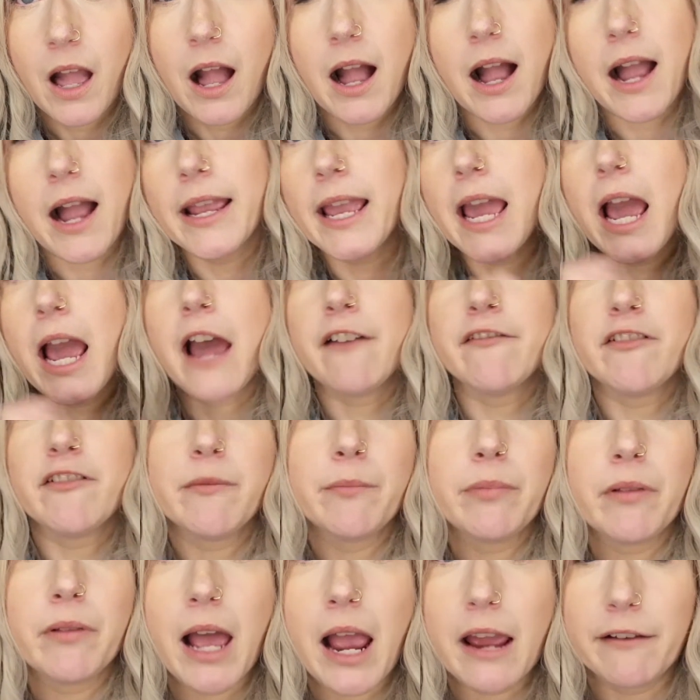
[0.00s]
I have a
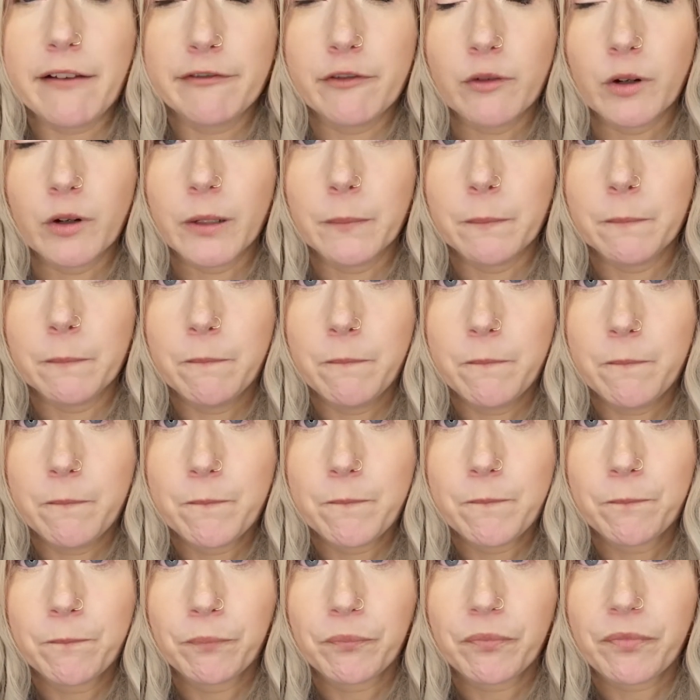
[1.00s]
platform.
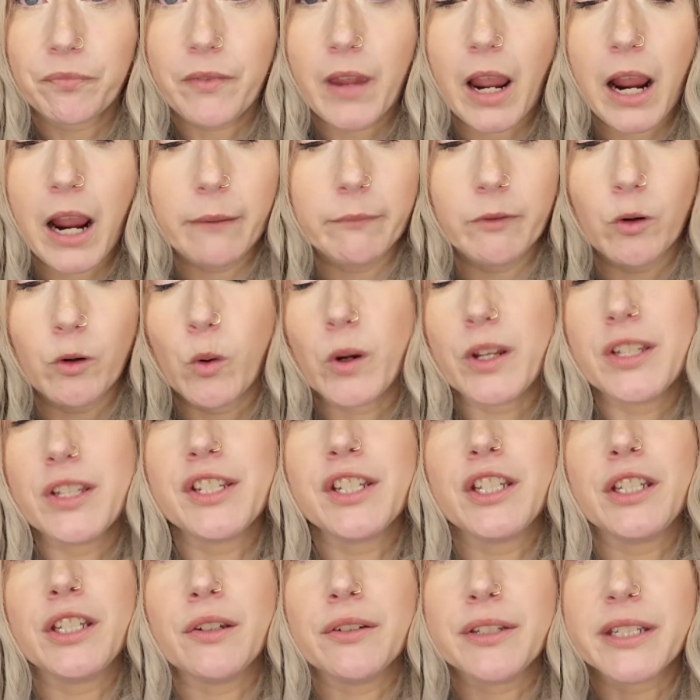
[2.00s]
I'm going
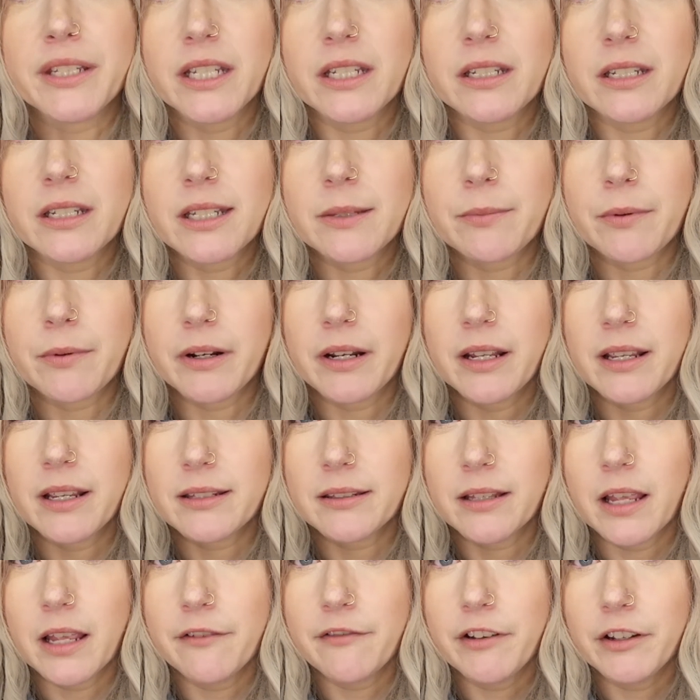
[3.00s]
to use it to spread his
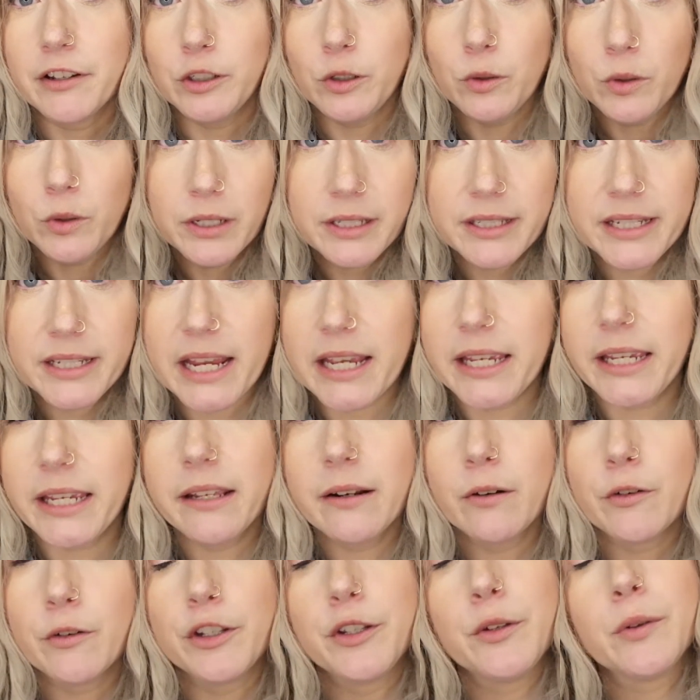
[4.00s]
love and you can take
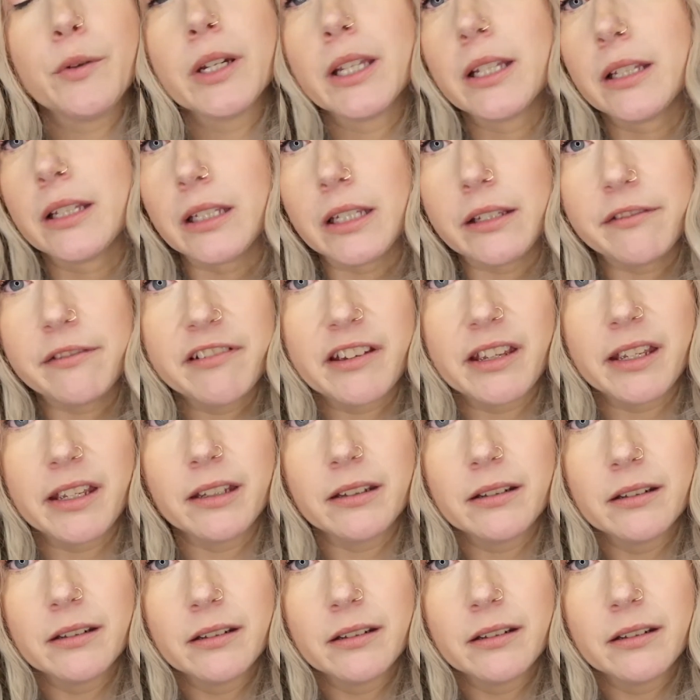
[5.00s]
it or you can leave it.